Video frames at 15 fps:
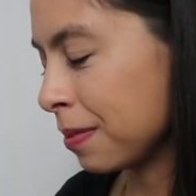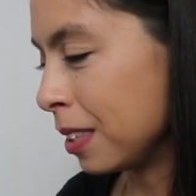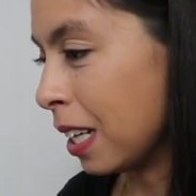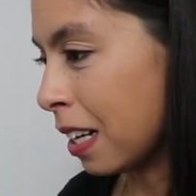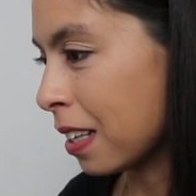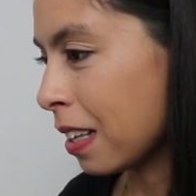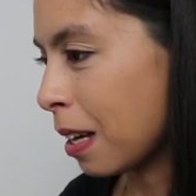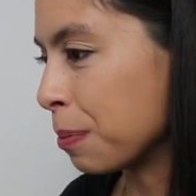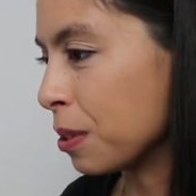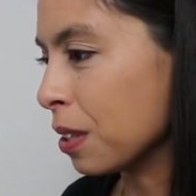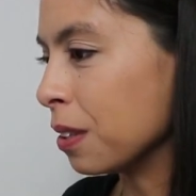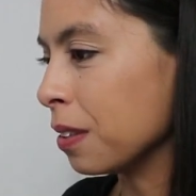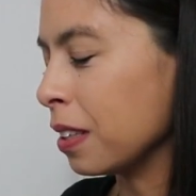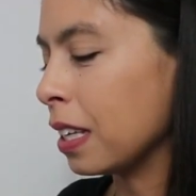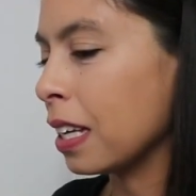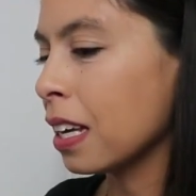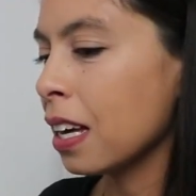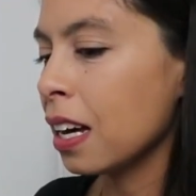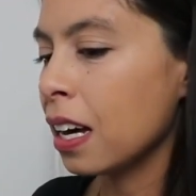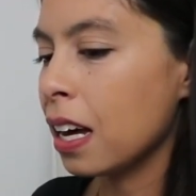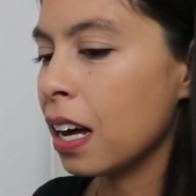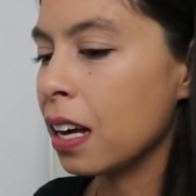Yeah, absolutely.
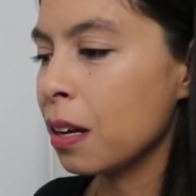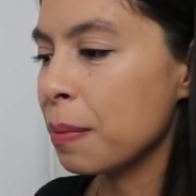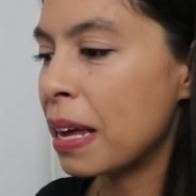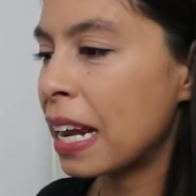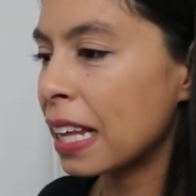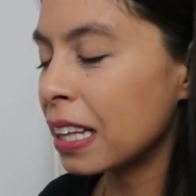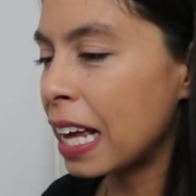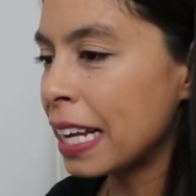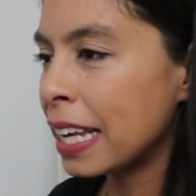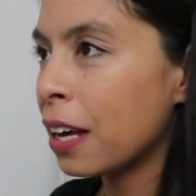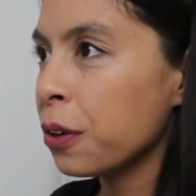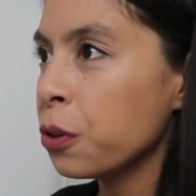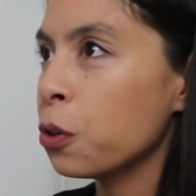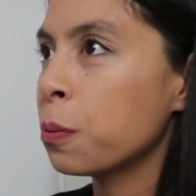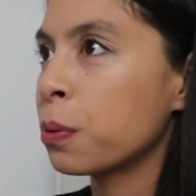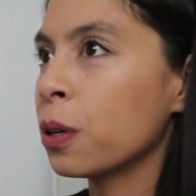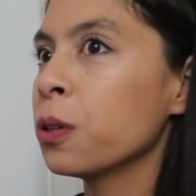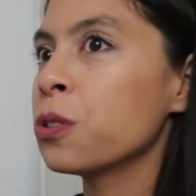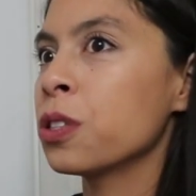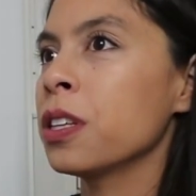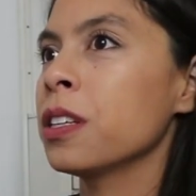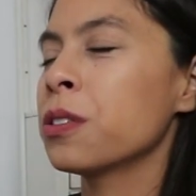And I like how you
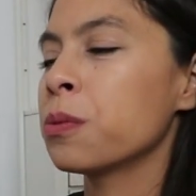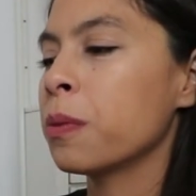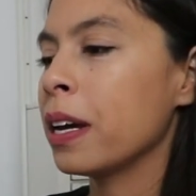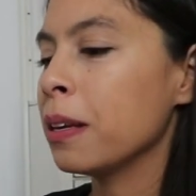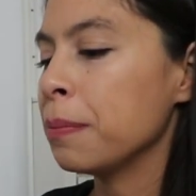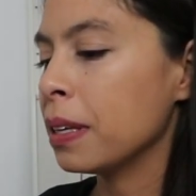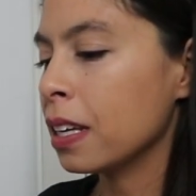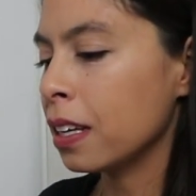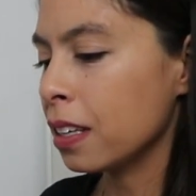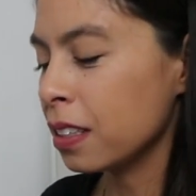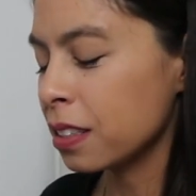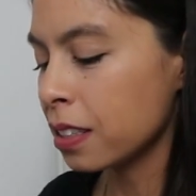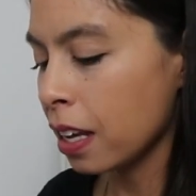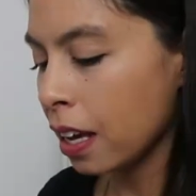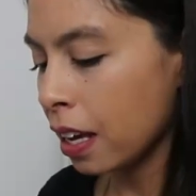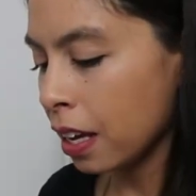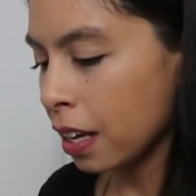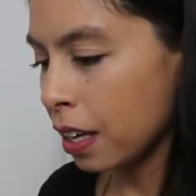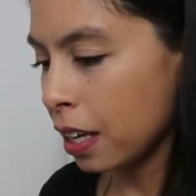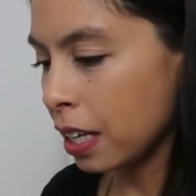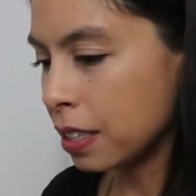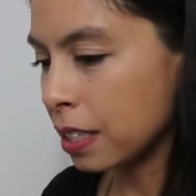approach this, right? Because
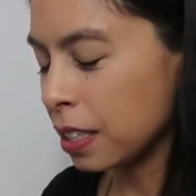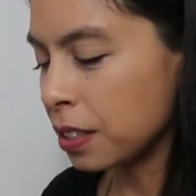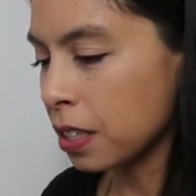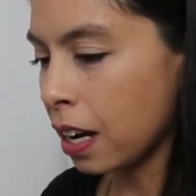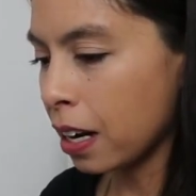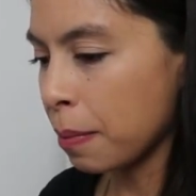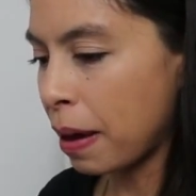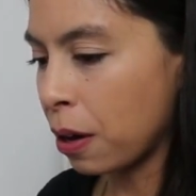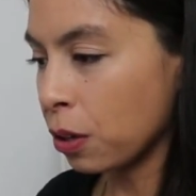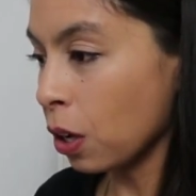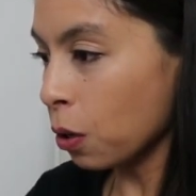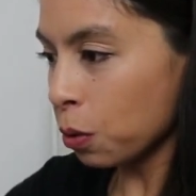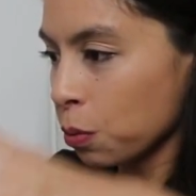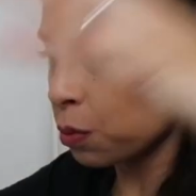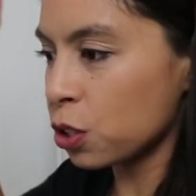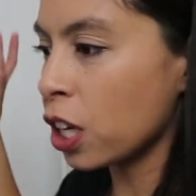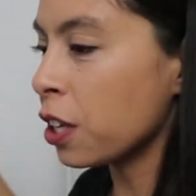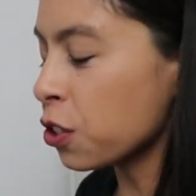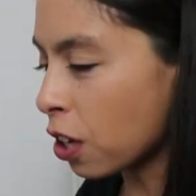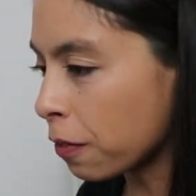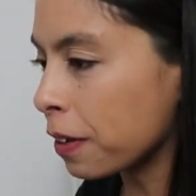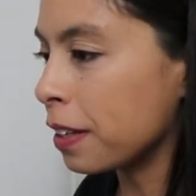it's not about go
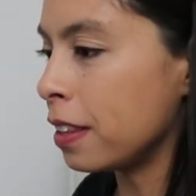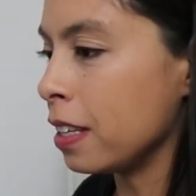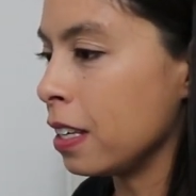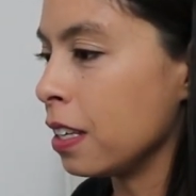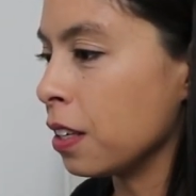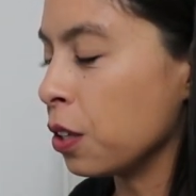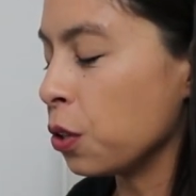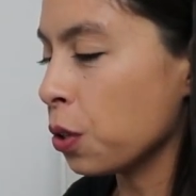change everything.